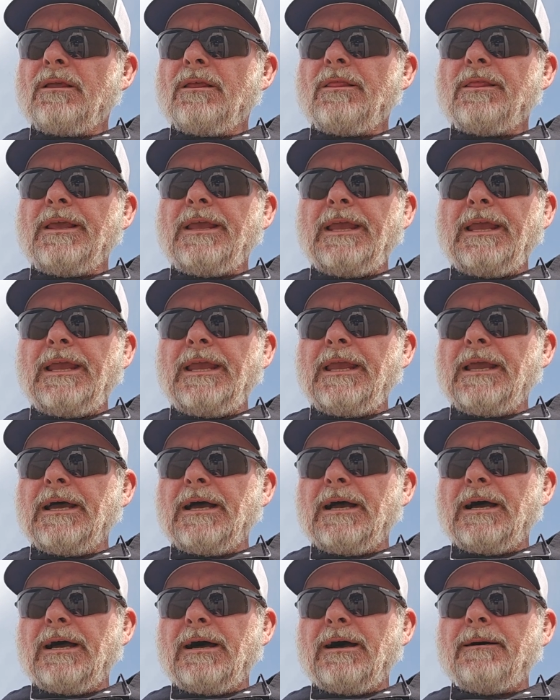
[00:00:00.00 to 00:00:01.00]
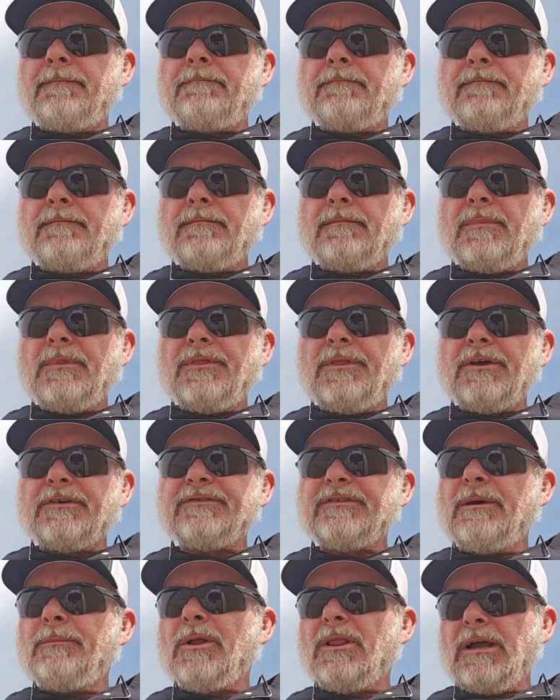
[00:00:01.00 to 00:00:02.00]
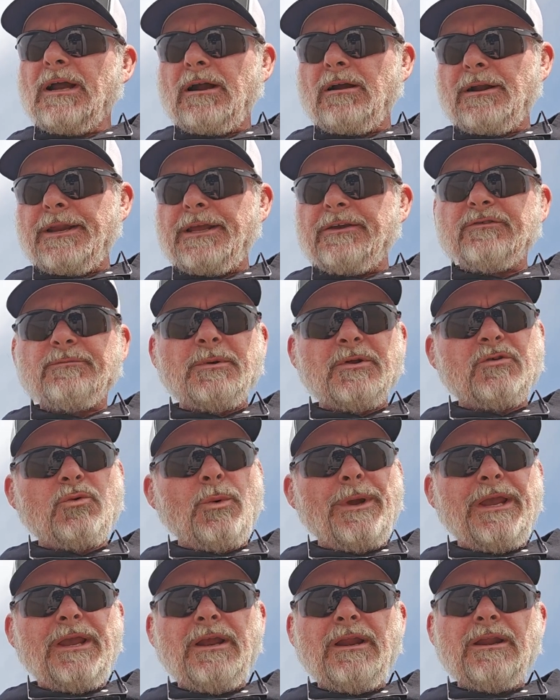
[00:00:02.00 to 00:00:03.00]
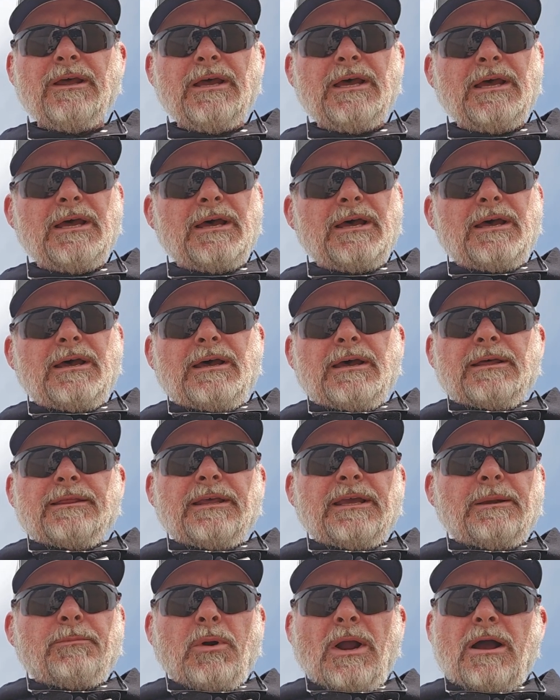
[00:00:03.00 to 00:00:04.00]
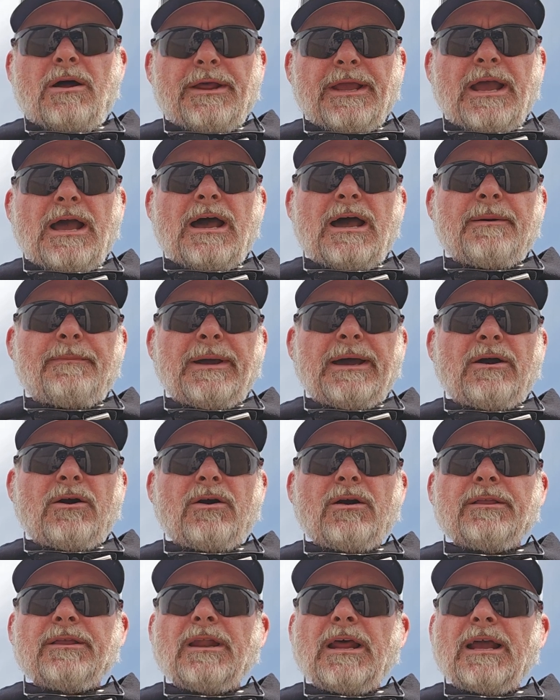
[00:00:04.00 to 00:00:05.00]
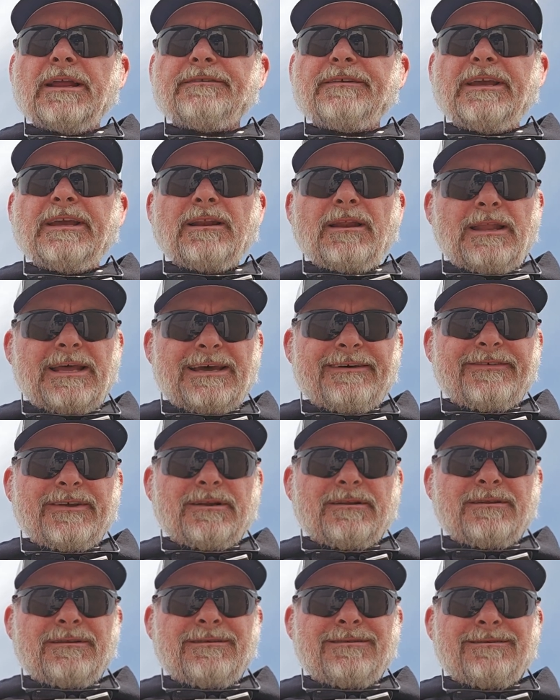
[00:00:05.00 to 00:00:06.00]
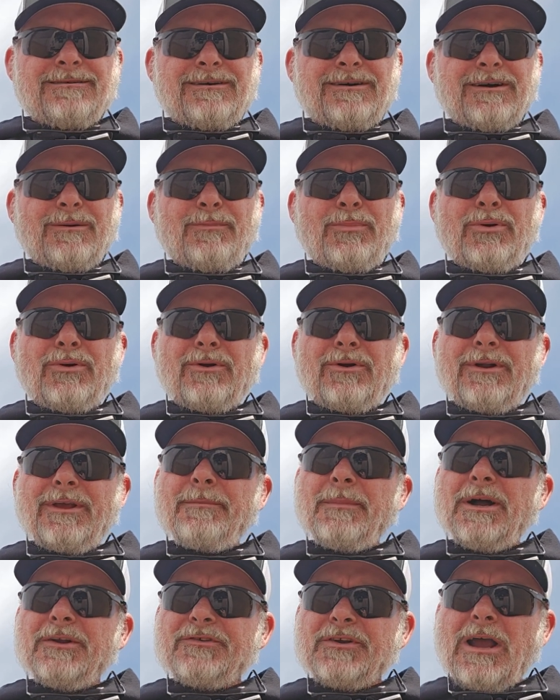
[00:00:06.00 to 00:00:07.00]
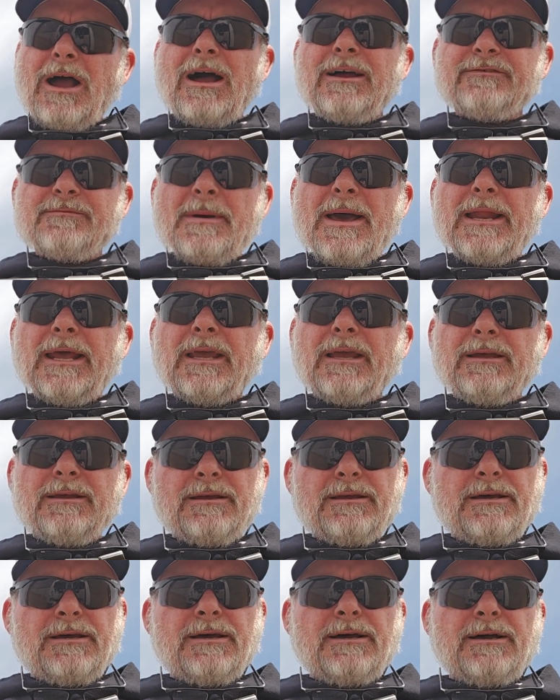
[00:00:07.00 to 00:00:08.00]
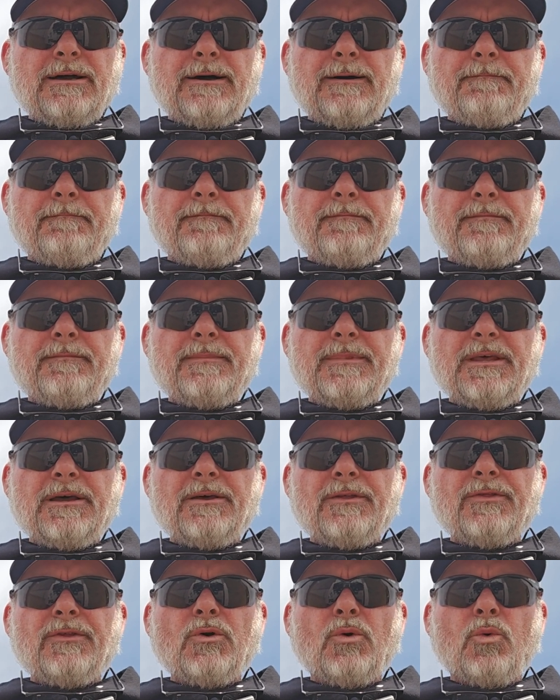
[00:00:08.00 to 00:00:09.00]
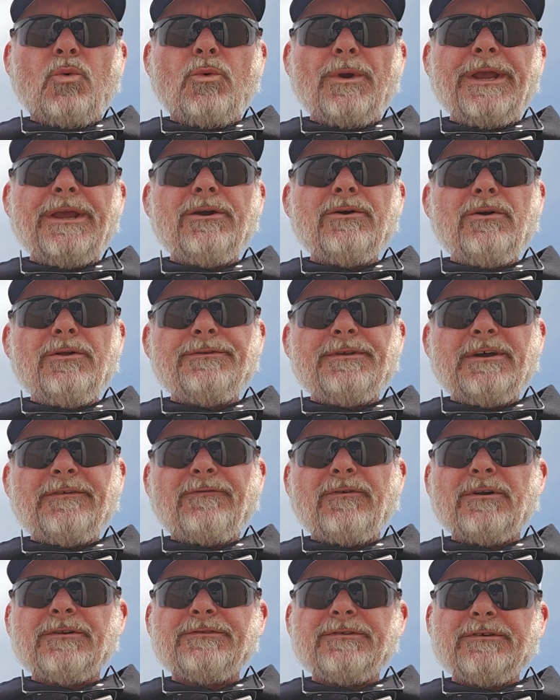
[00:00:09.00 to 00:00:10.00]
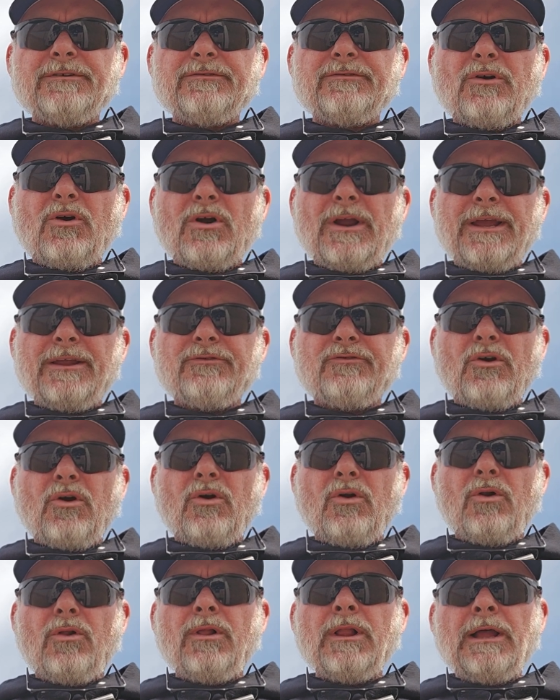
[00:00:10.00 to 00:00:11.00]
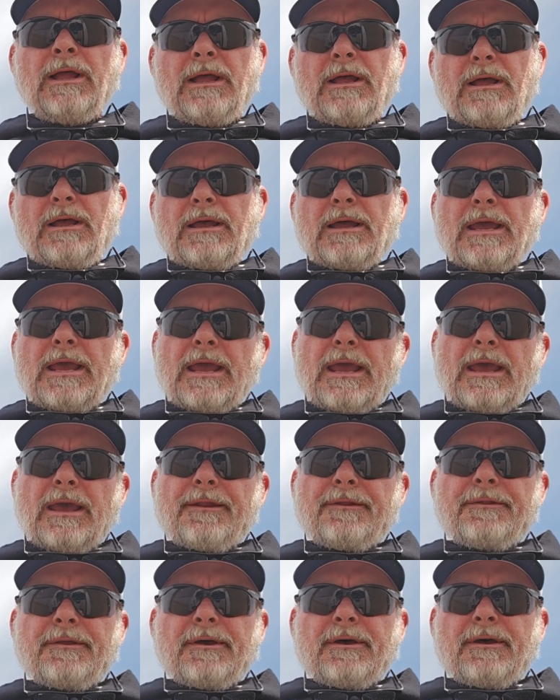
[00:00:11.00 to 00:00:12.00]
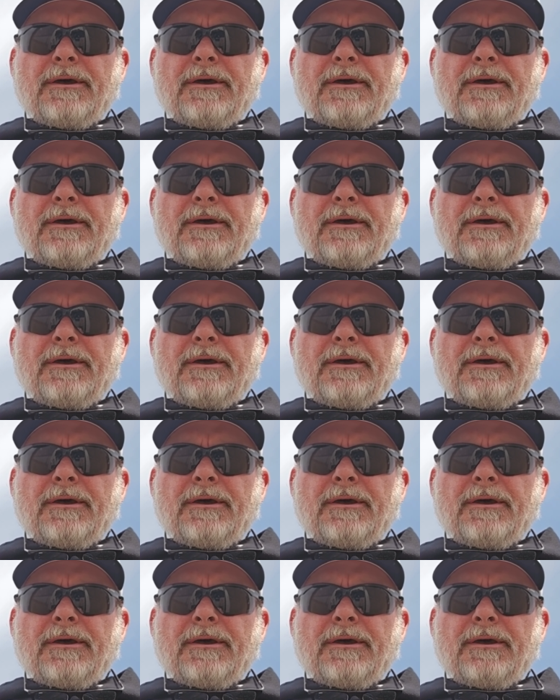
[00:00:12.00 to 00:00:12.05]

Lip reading: The similarities between the Browning High Power and the 1911 are pretty much cosmetic. The real differences are internal, and